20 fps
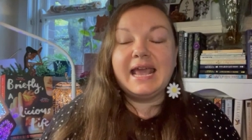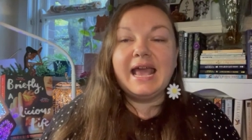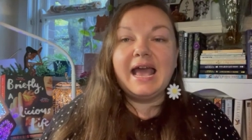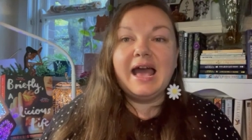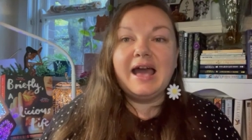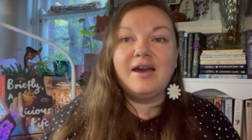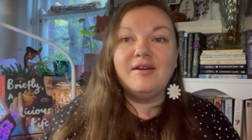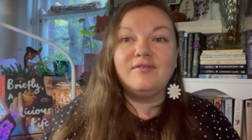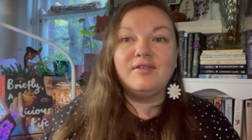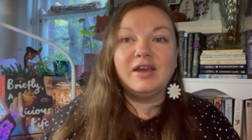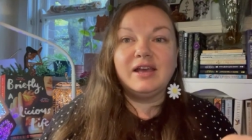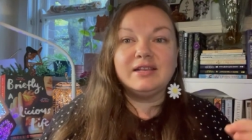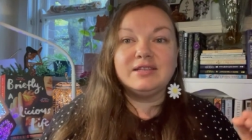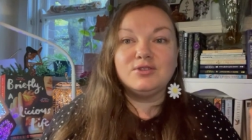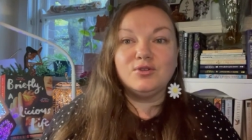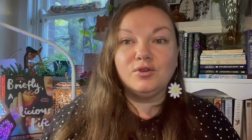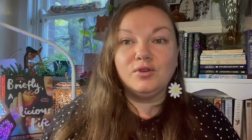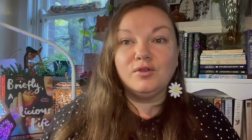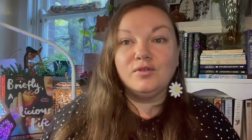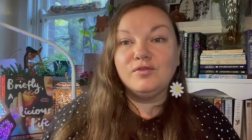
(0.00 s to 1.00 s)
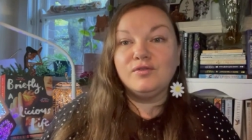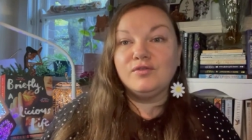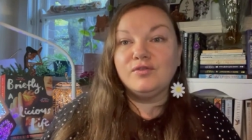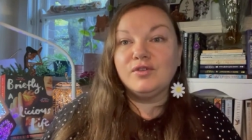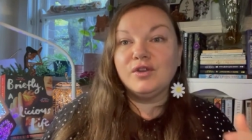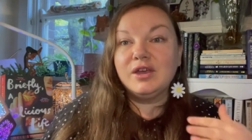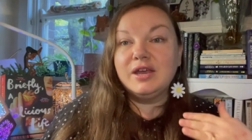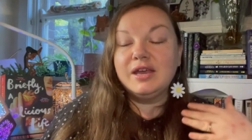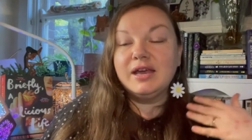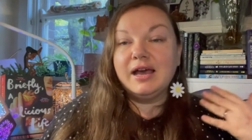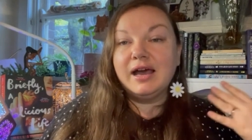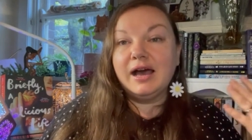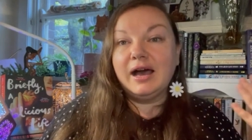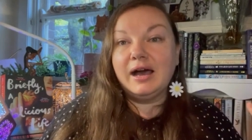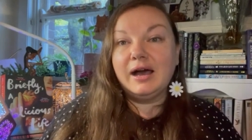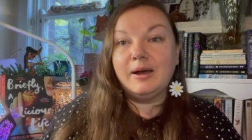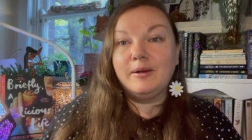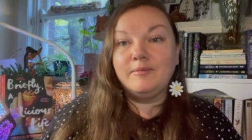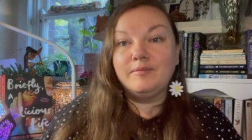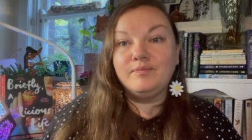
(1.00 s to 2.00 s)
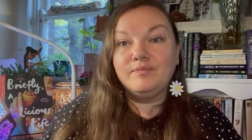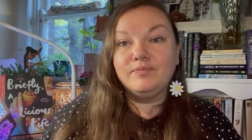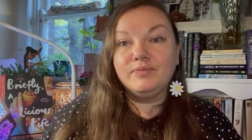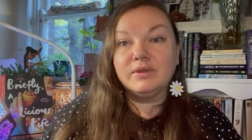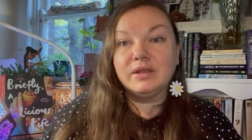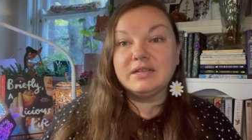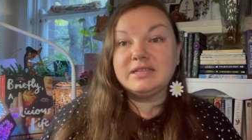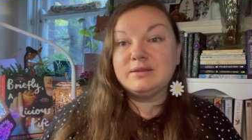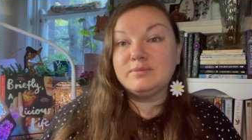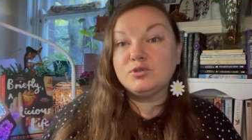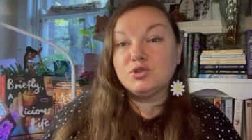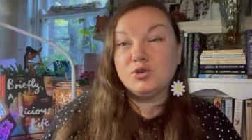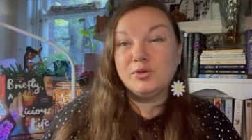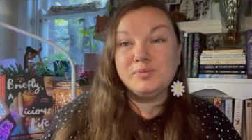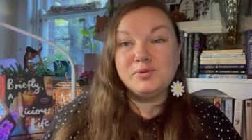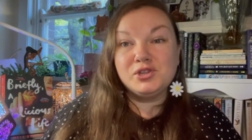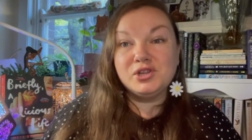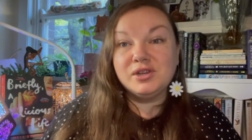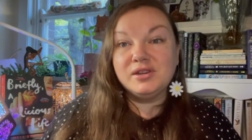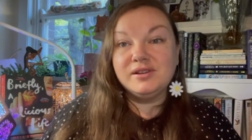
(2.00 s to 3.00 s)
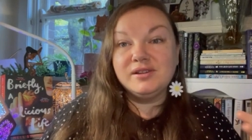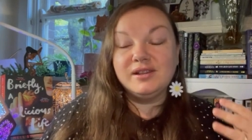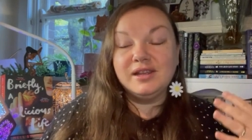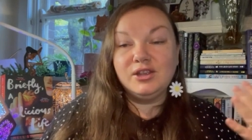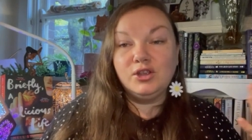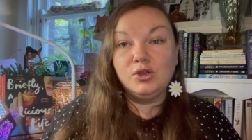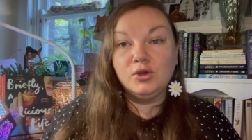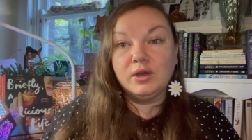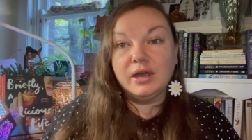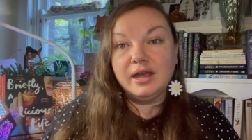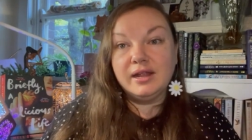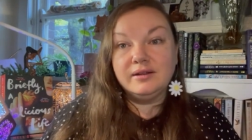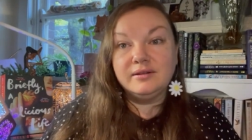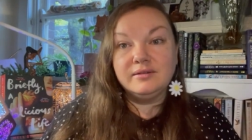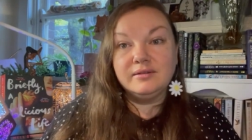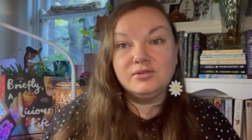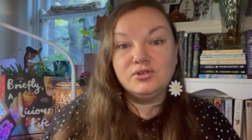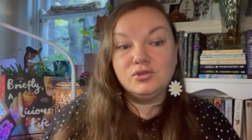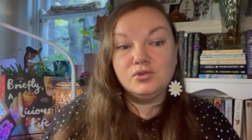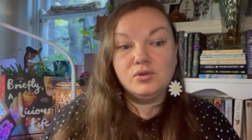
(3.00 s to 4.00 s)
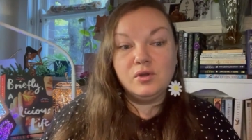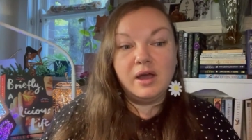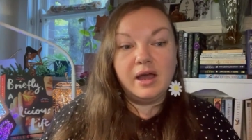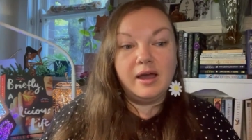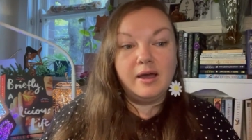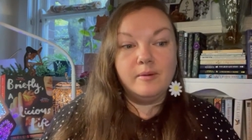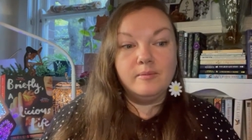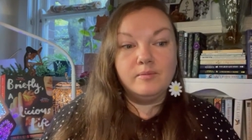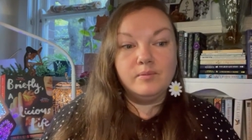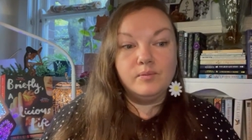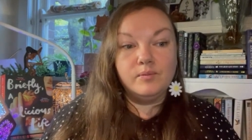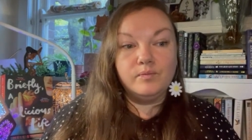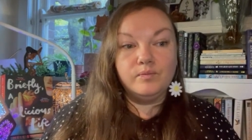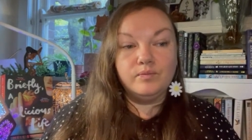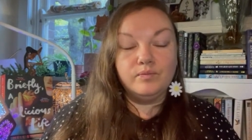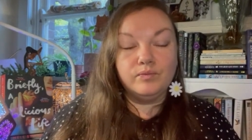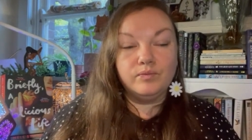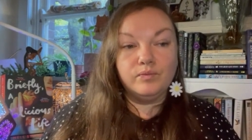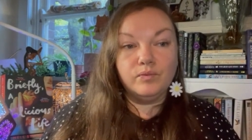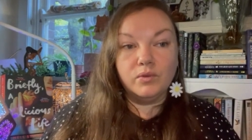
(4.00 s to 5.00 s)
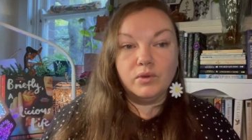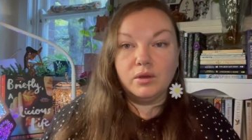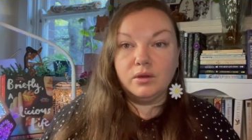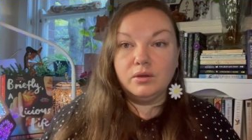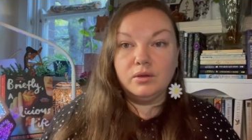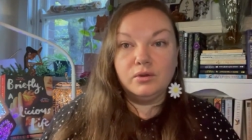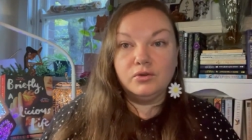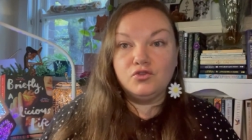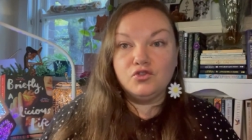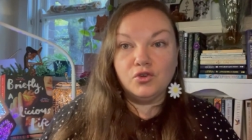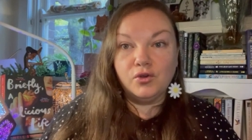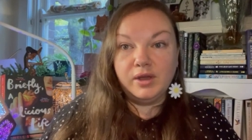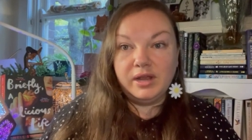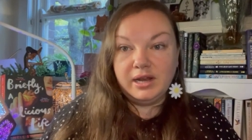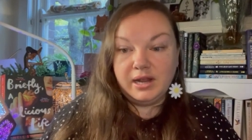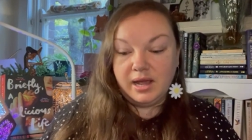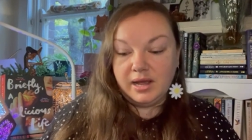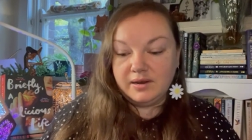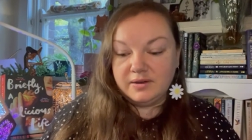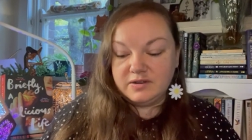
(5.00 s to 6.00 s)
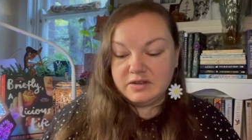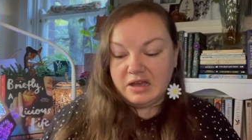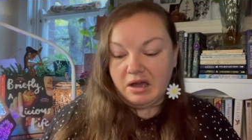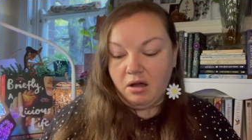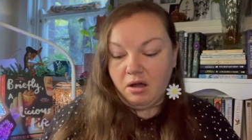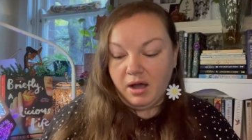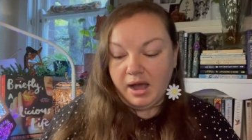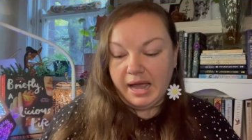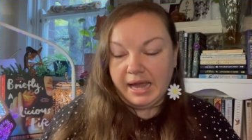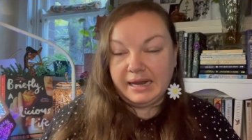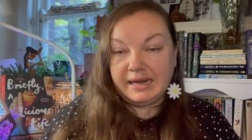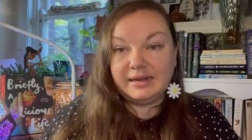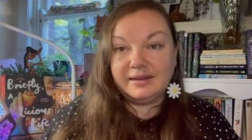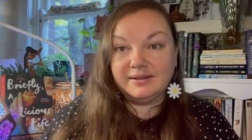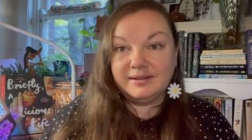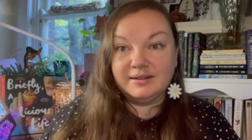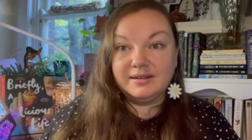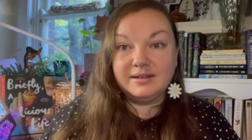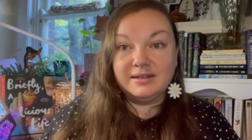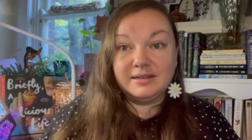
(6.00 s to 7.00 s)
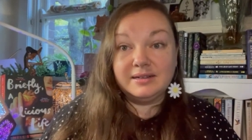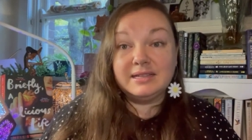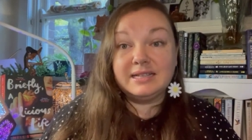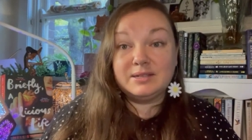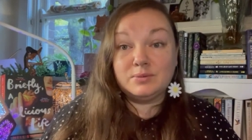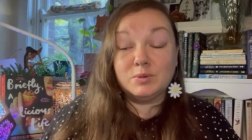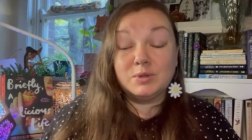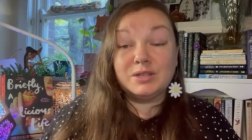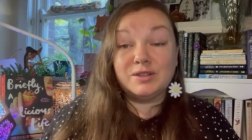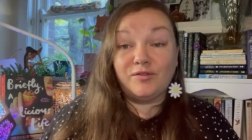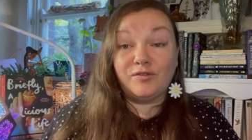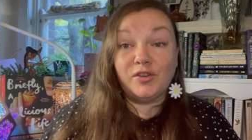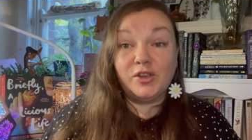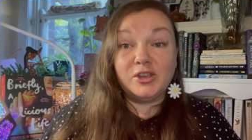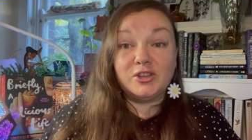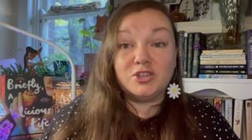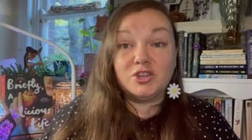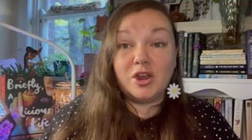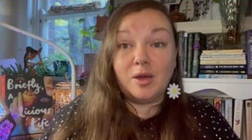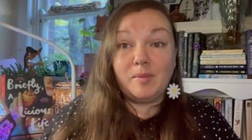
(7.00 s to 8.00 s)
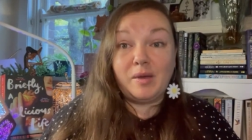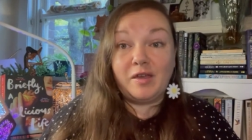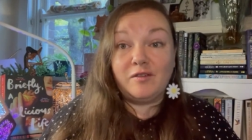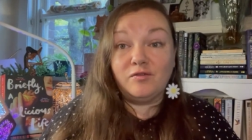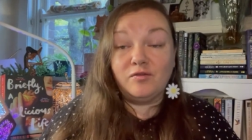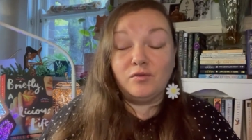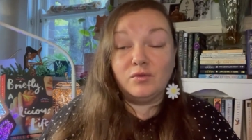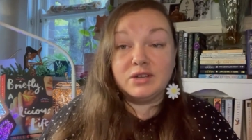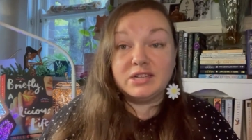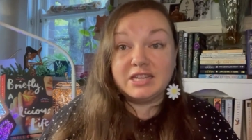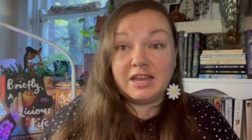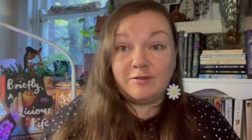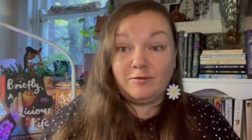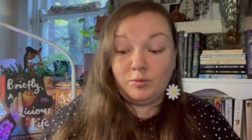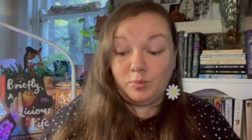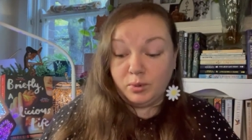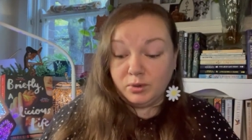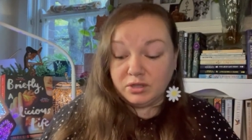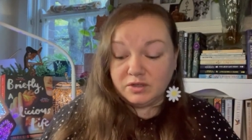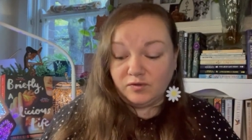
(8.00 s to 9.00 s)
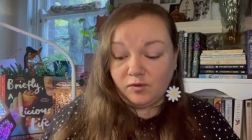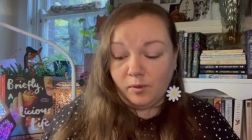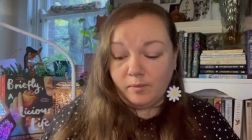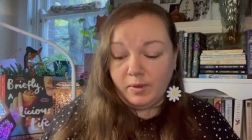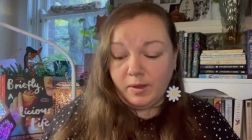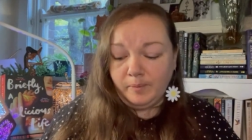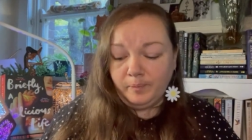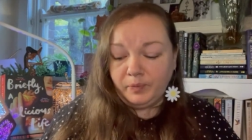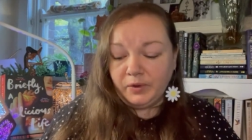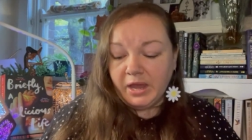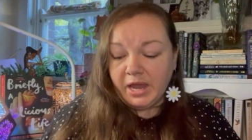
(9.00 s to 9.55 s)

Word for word: have a sort of um, subscription that you can um, join and I this was the first time I've received books from them.